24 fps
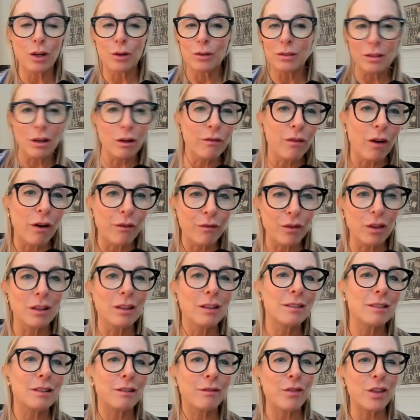yourself off the
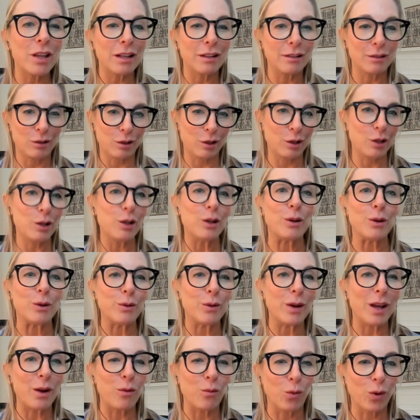list of things to
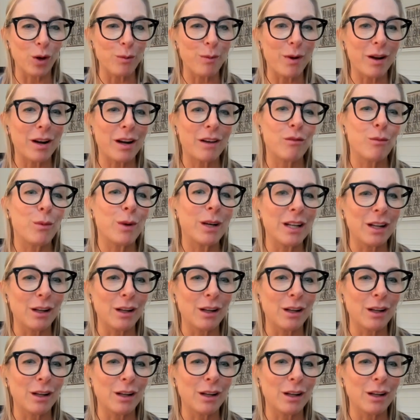do and worry about everybody